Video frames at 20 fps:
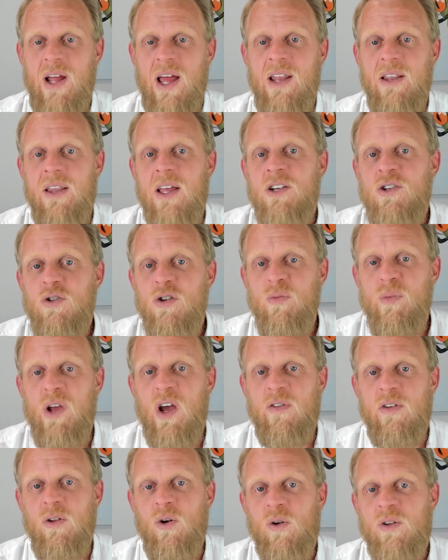and it shouldn't be
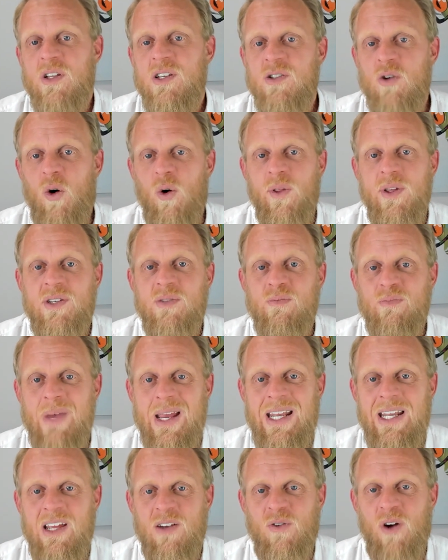overlooked. There's all this
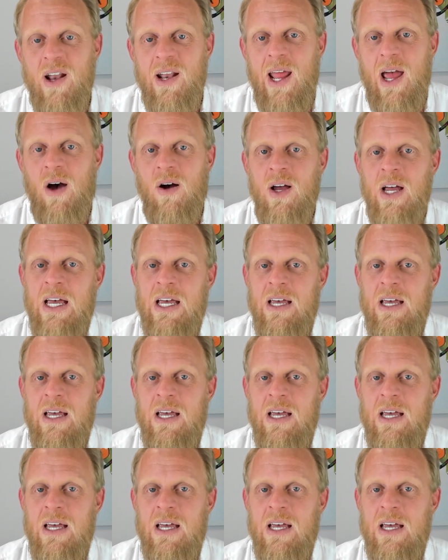media right now,